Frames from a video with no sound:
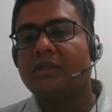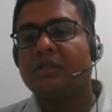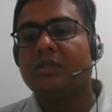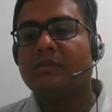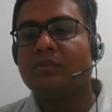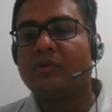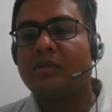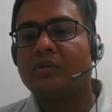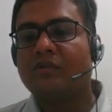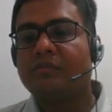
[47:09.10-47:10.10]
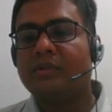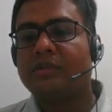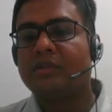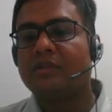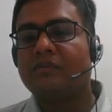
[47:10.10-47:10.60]
the product of
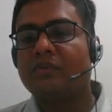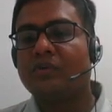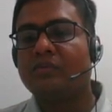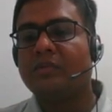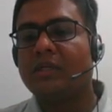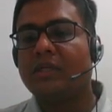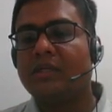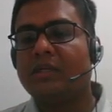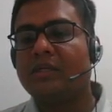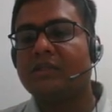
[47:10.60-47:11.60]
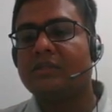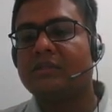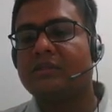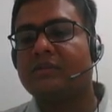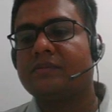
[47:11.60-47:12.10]
pressure and volume increases.